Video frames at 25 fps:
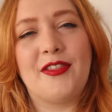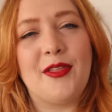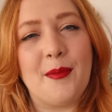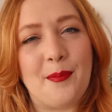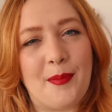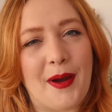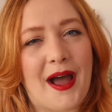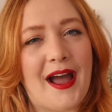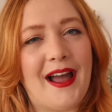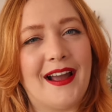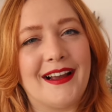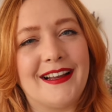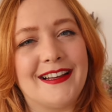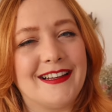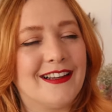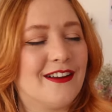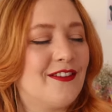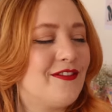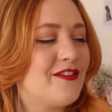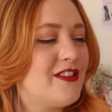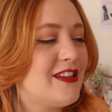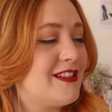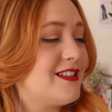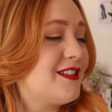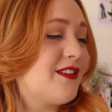The back
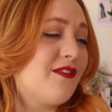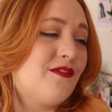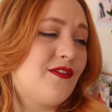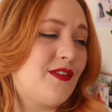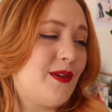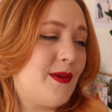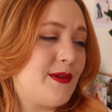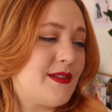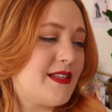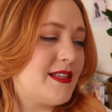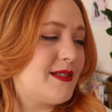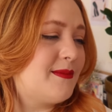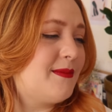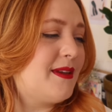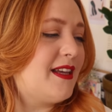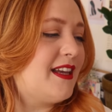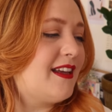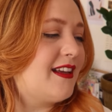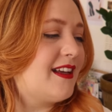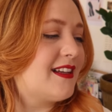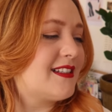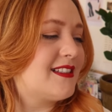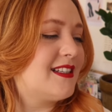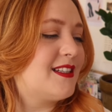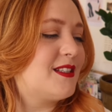of this confuses
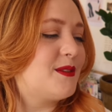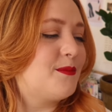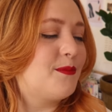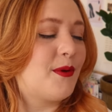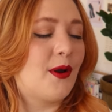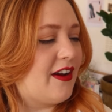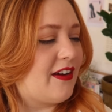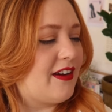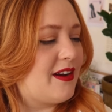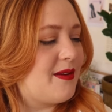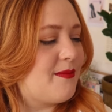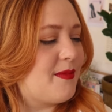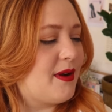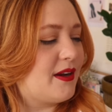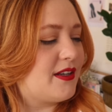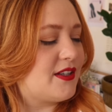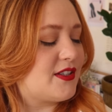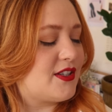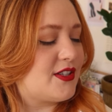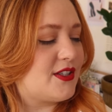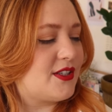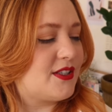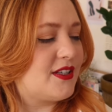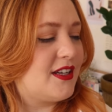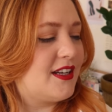me because it's very
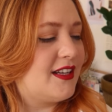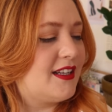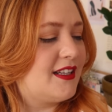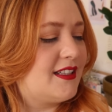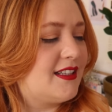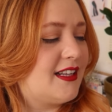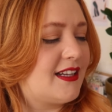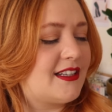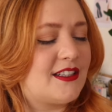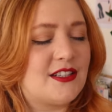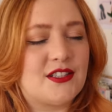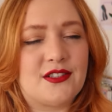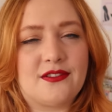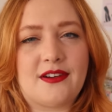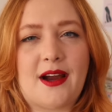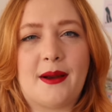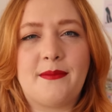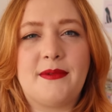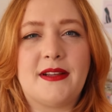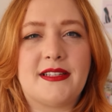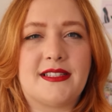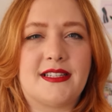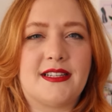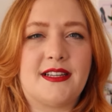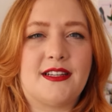much like
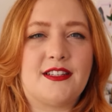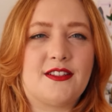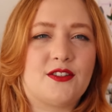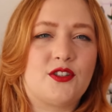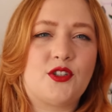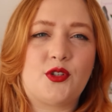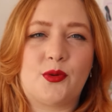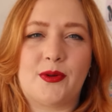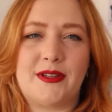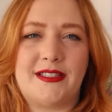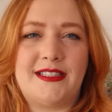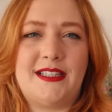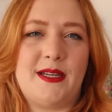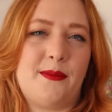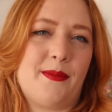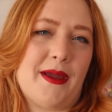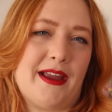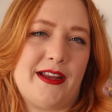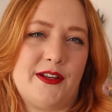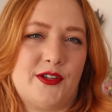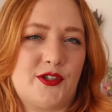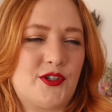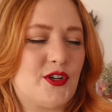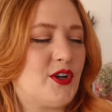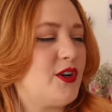described as a twisty
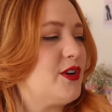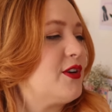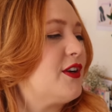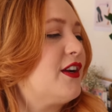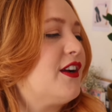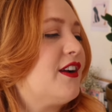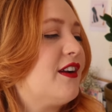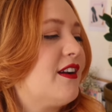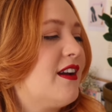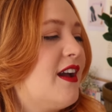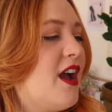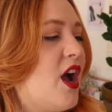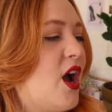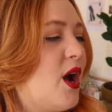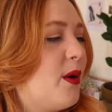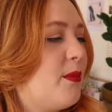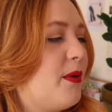page turner,